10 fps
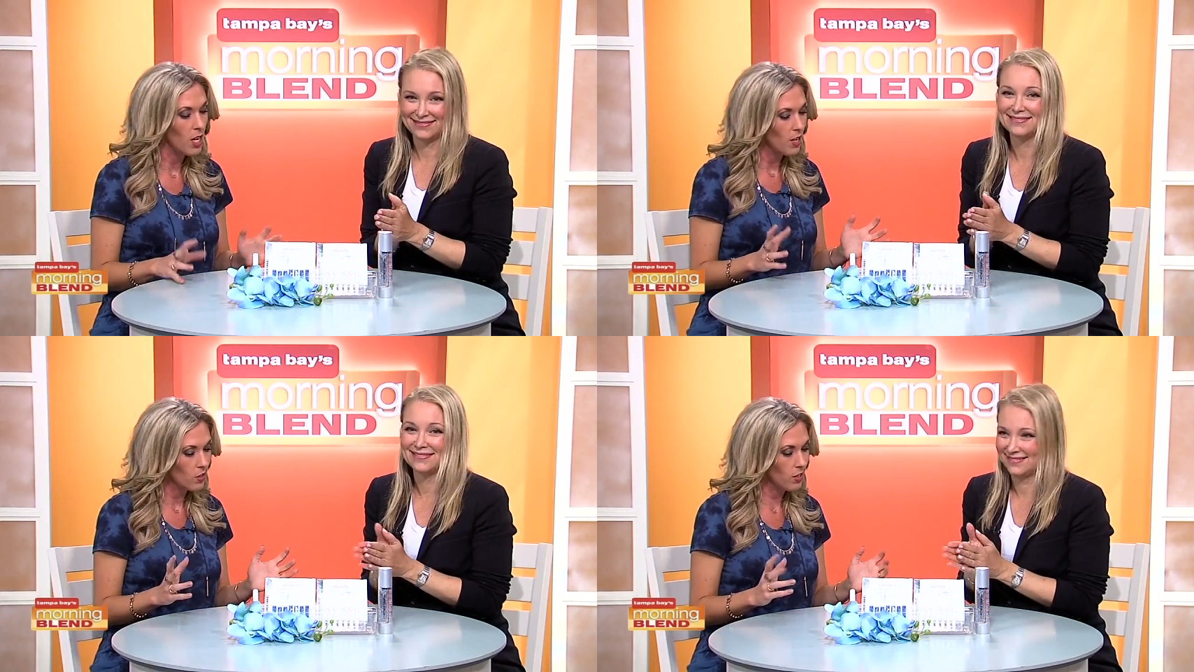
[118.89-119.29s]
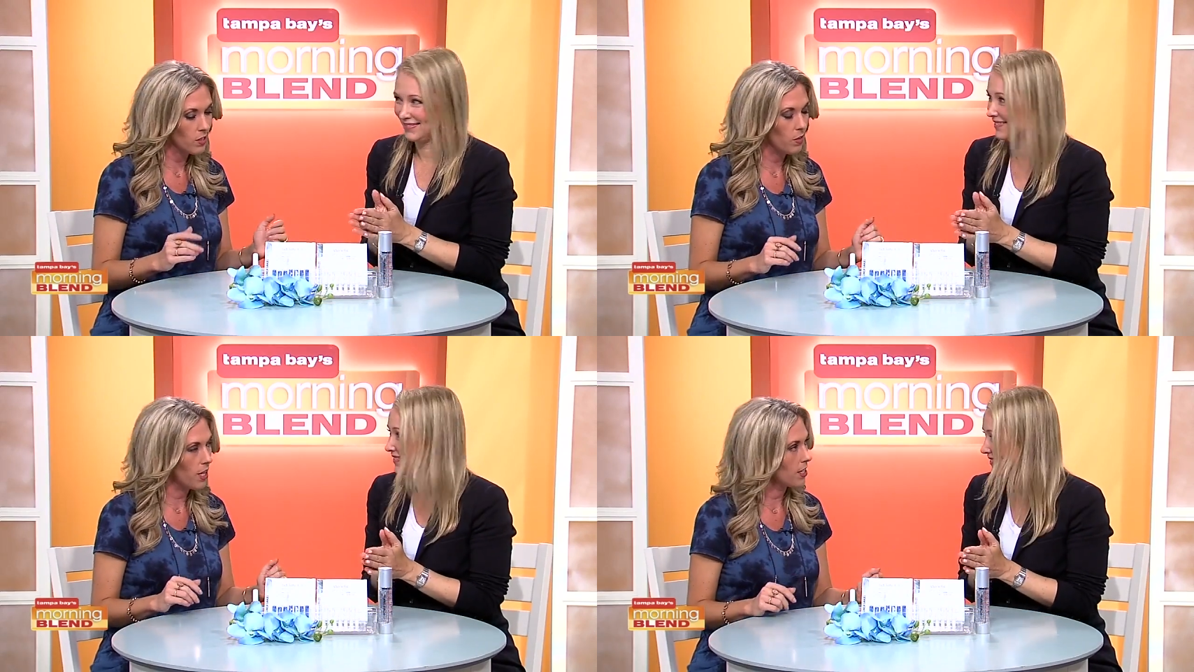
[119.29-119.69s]
Speaker 1: So let's
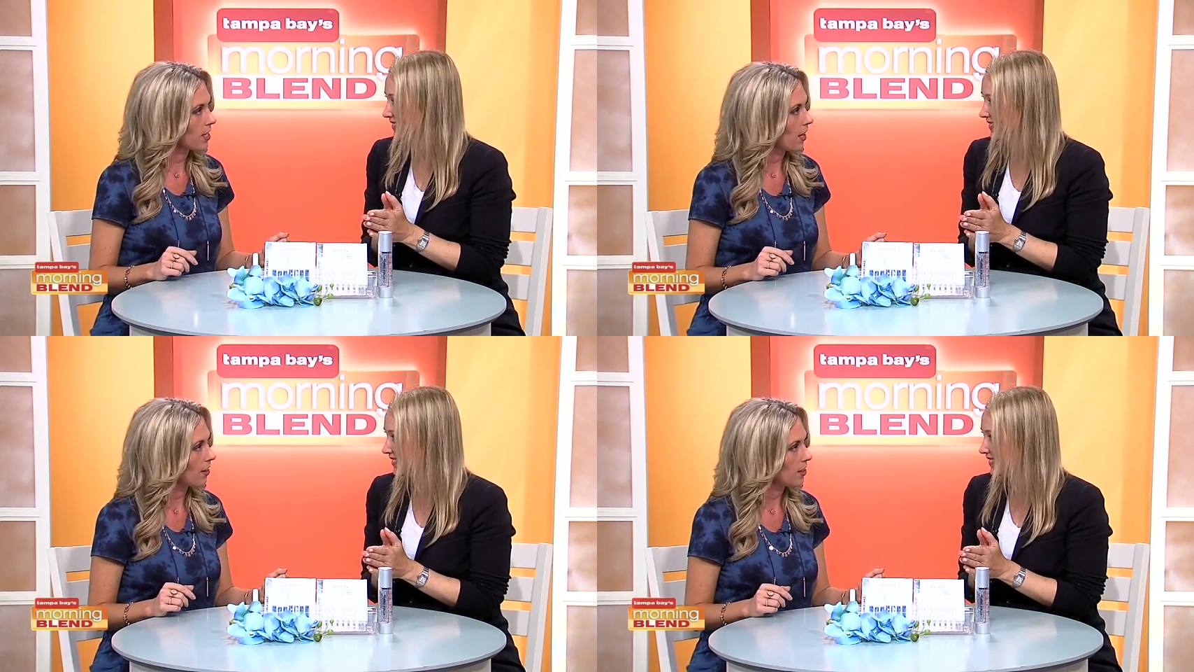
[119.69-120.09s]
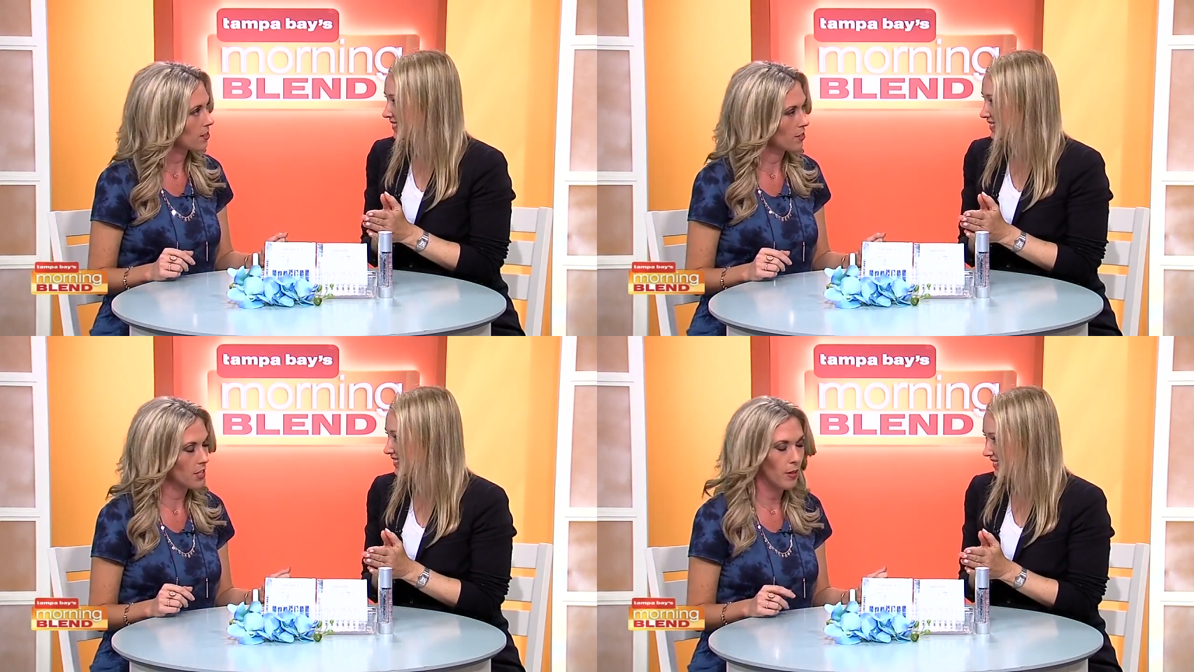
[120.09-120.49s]
go ahead and take a listen,
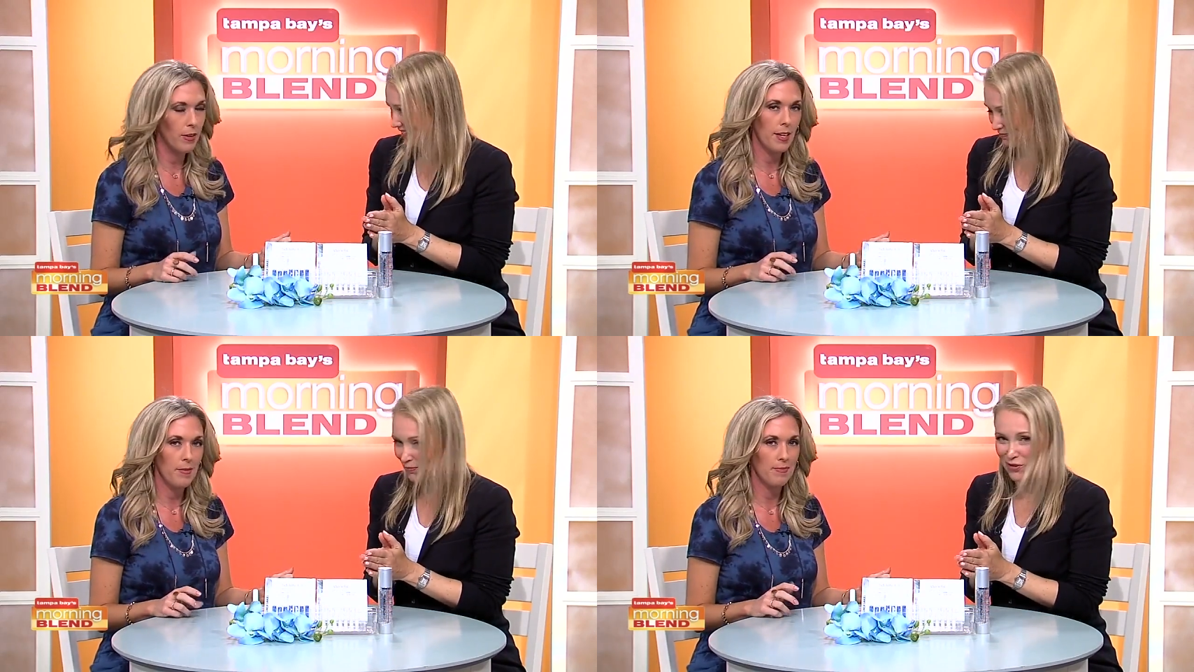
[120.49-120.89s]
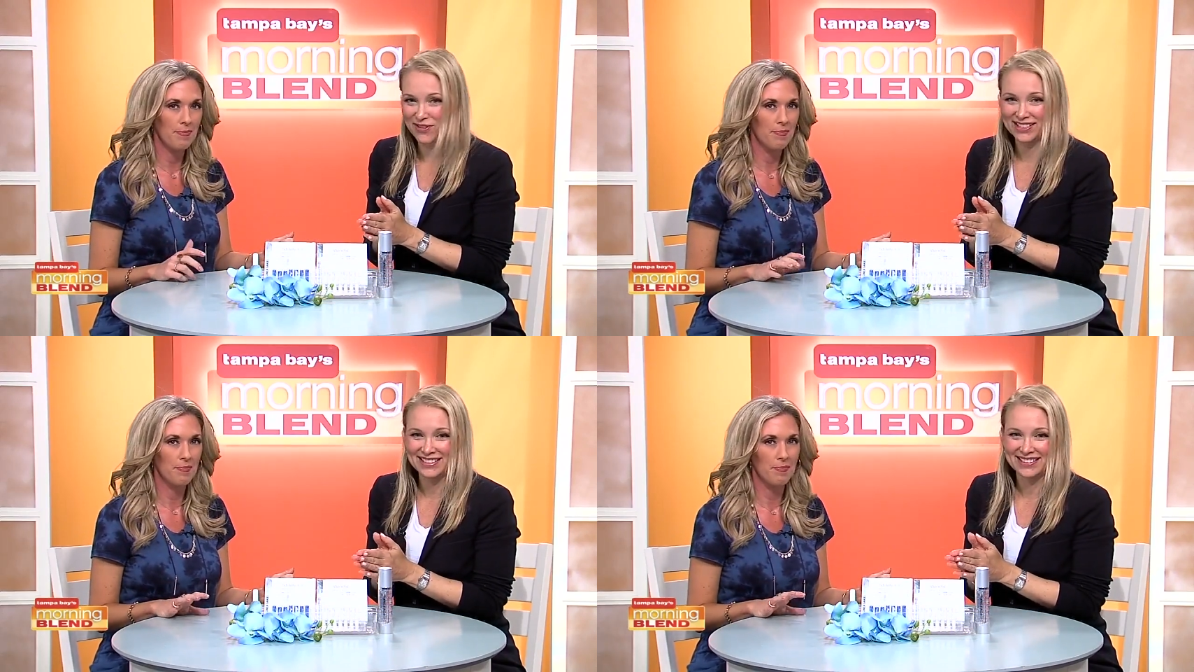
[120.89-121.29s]
shall we?
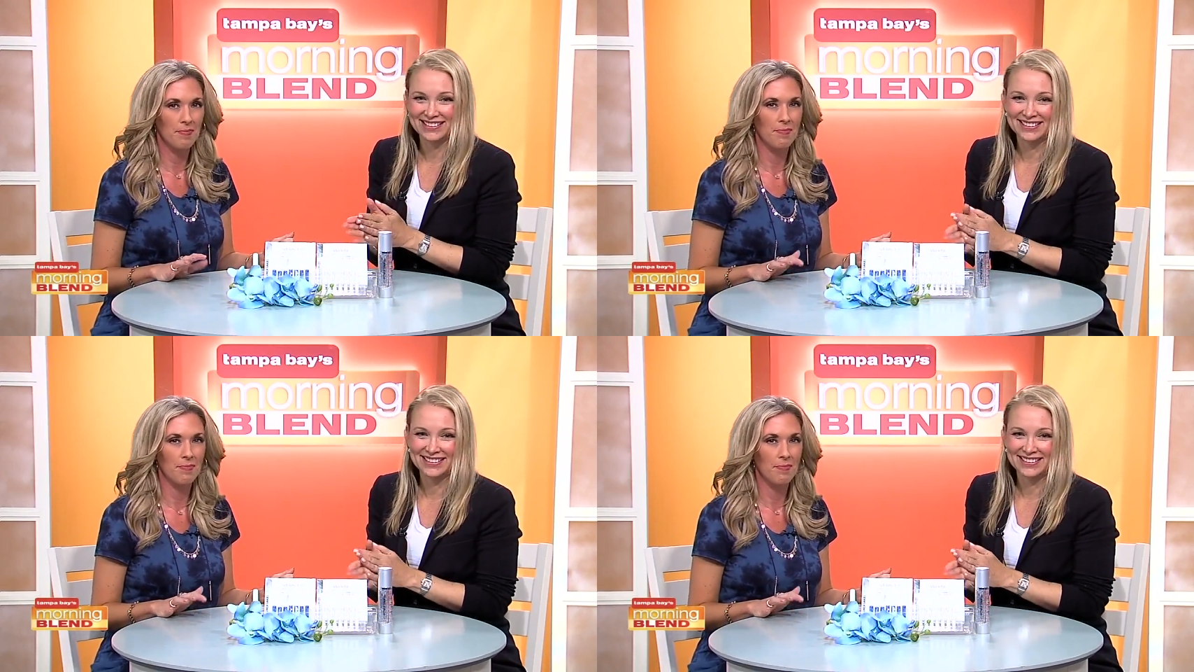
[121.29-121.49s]
Perfect.